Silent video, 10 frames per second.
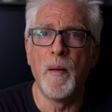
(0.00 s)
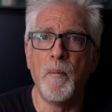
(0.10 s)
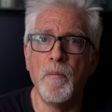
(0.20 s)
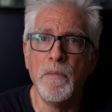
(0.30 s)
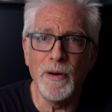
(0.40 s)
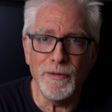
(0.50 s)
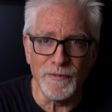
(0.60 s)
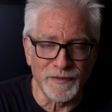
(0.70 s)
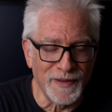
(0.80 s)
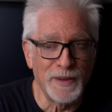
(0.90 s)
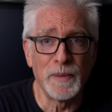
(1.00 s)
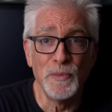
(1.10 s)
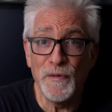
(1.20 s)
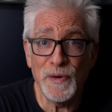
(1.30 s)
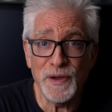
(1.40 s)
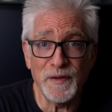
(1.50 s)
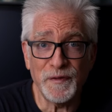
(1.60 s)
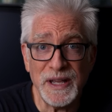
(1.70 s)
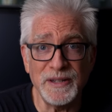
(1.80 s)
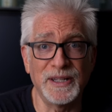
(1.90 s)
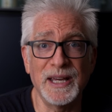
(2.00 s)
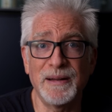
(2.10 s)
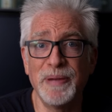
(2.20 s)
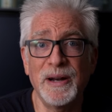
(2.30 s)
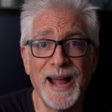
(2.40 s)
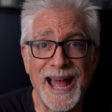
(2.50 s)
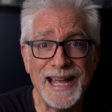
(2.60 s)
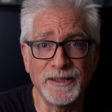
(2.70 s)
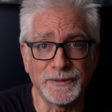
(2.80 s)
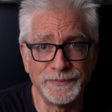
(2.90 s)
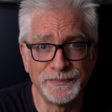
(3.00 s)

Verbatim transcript: move with your feet to get a better angle.